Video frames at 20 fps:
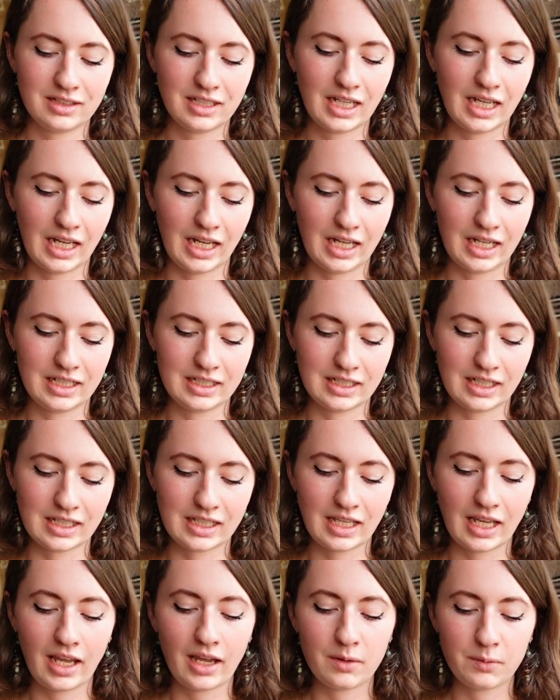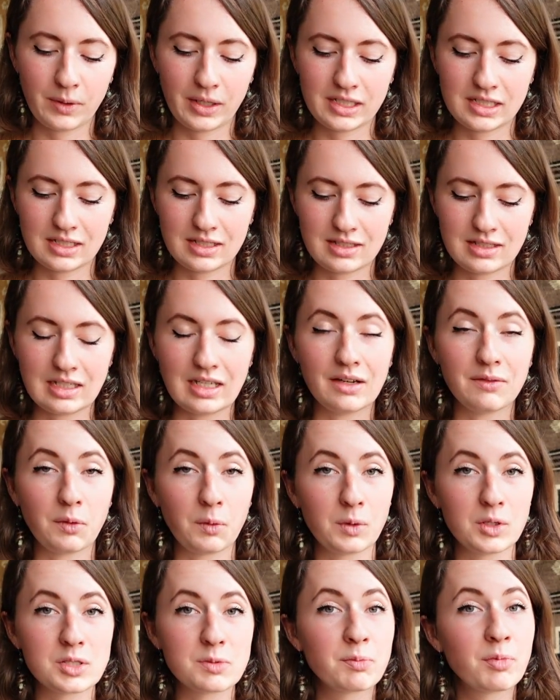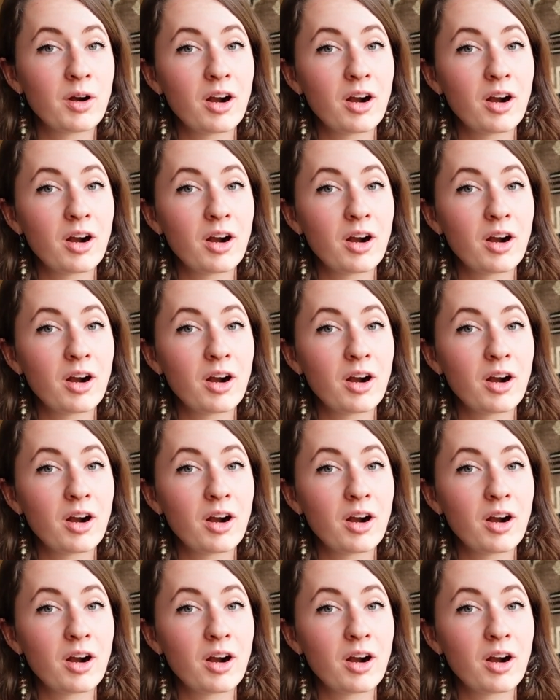and I can't wait to see everyone's